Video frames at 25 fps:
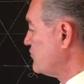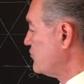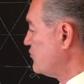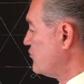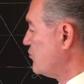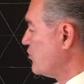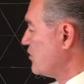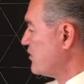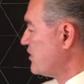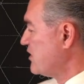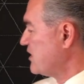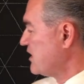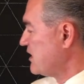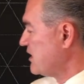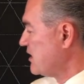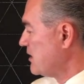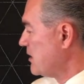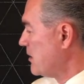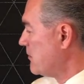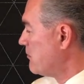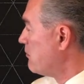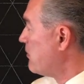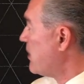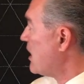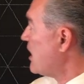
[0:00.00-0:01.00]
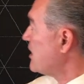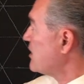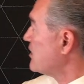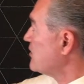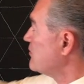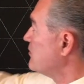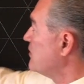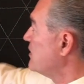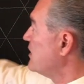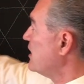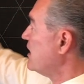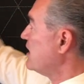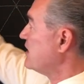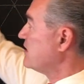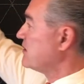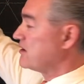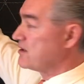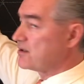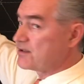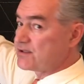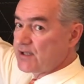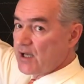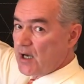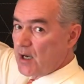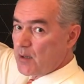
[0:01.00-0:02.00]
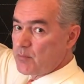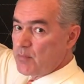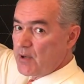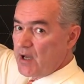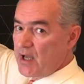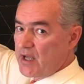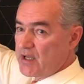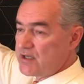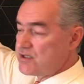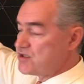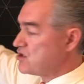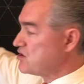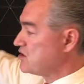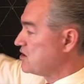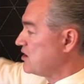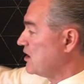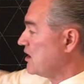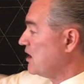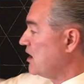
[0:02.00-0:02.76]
for the bottom and the top edge,